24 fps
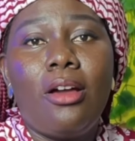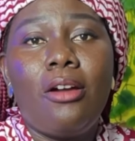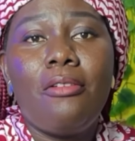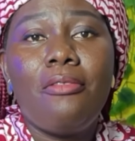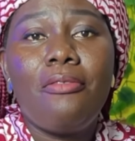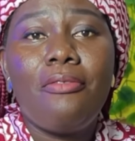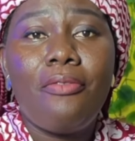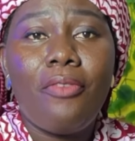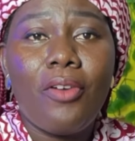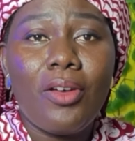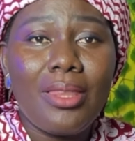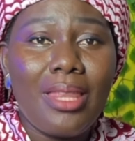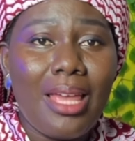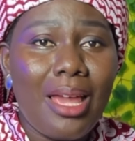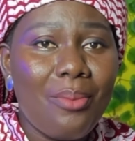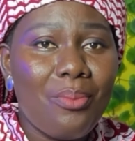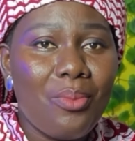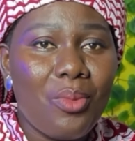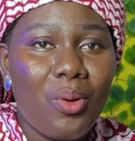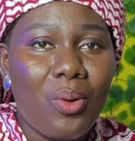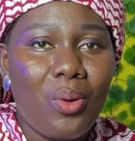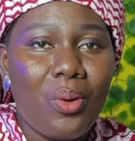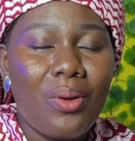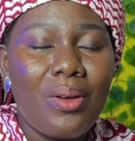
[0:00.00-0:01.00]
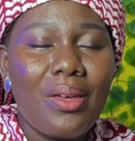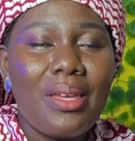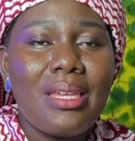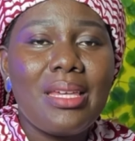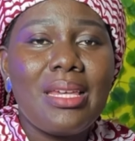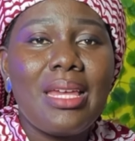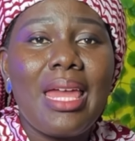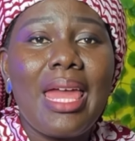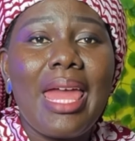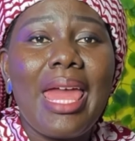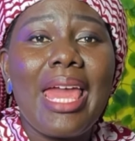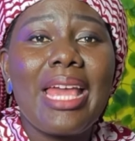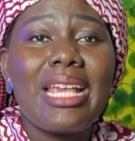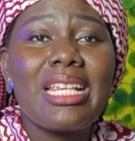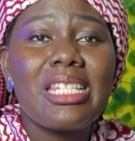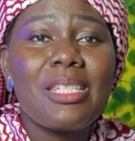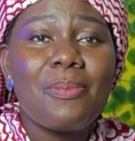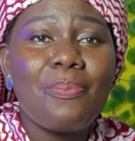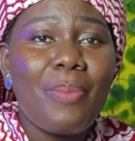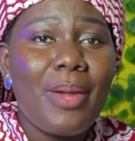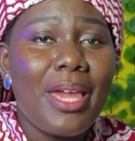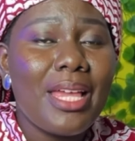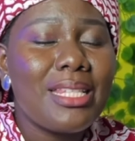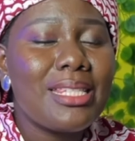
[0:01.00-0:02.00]
Furthermore,
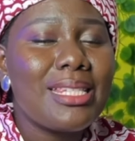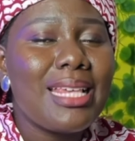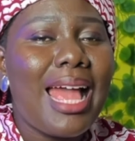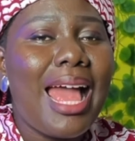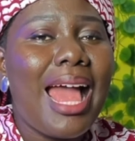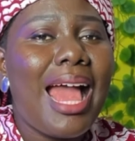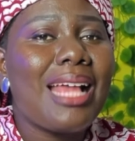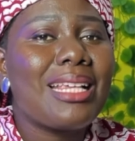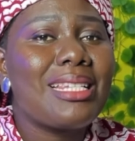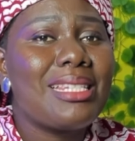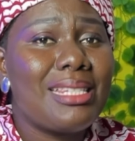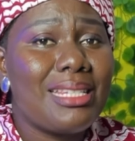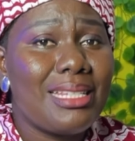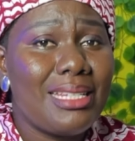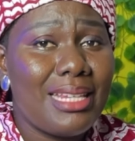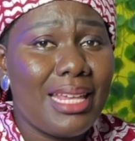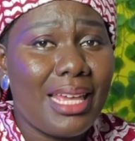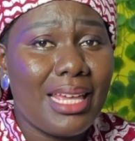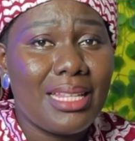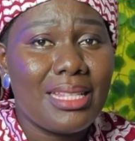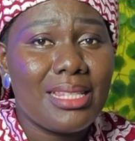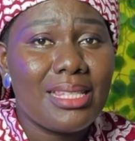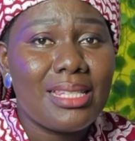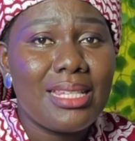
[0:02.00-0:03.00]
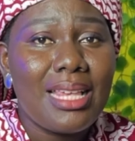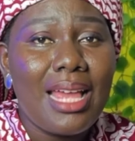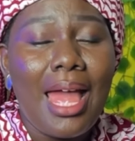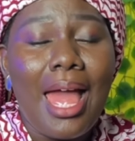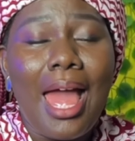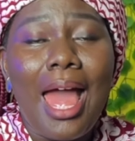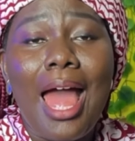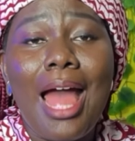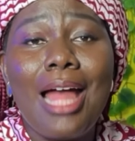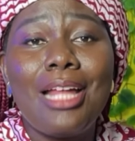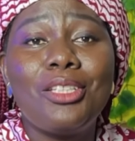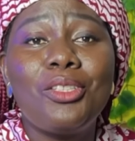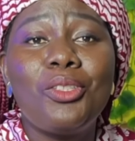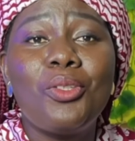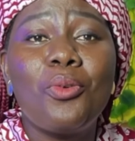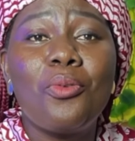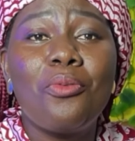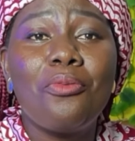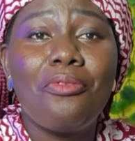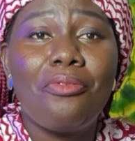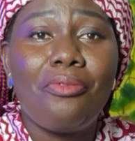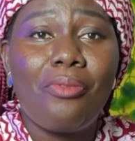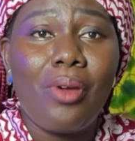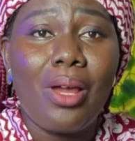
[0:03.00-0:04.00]
expect accidents and
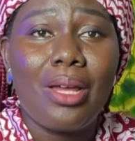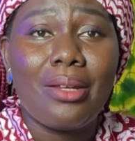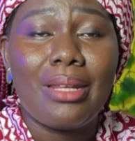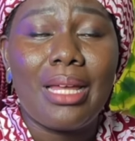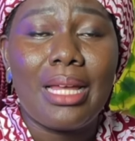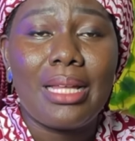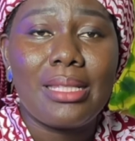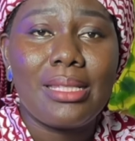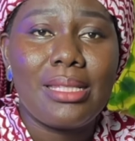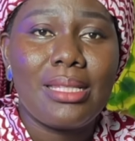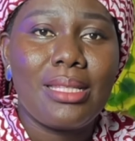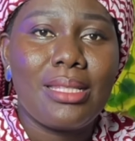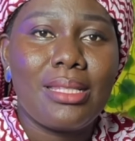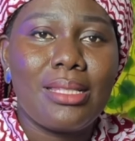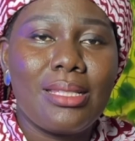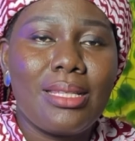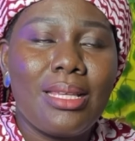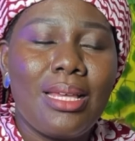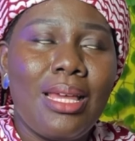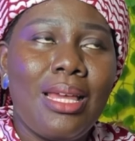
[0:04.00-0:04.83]
don't frown at it.